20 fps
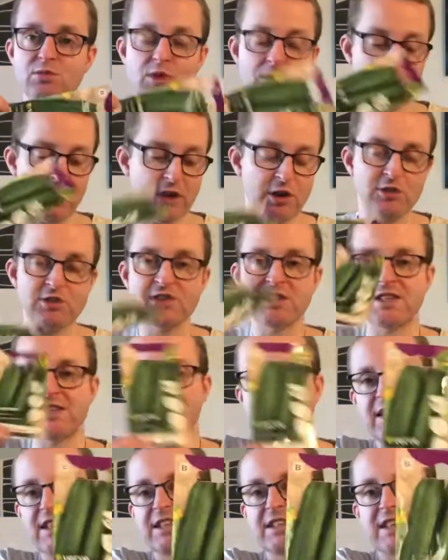because the
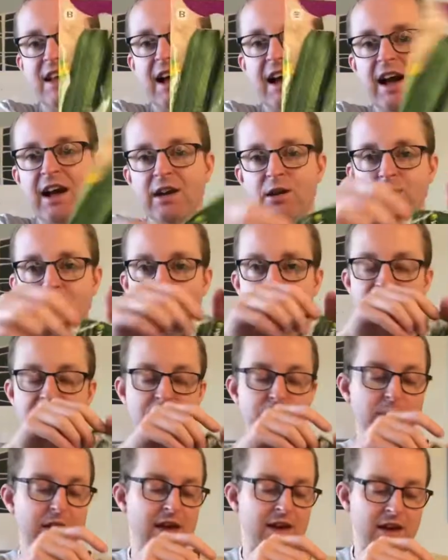seeds are
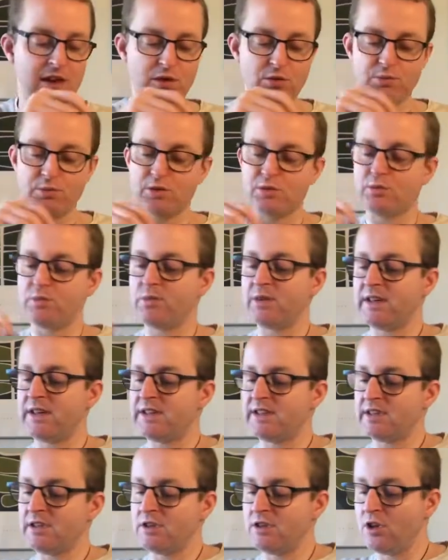quite big, you probably
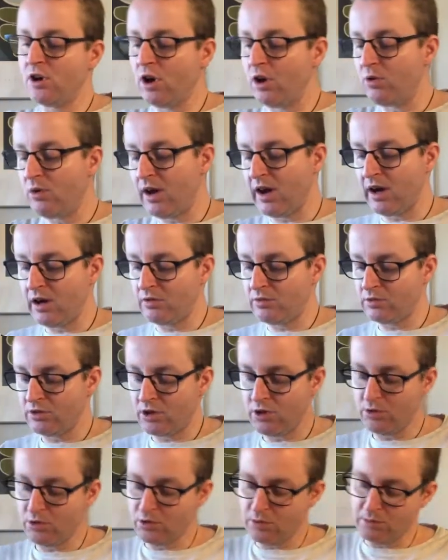know how
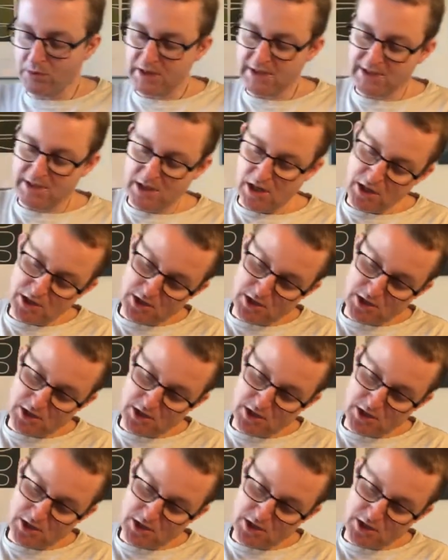cucumber seeds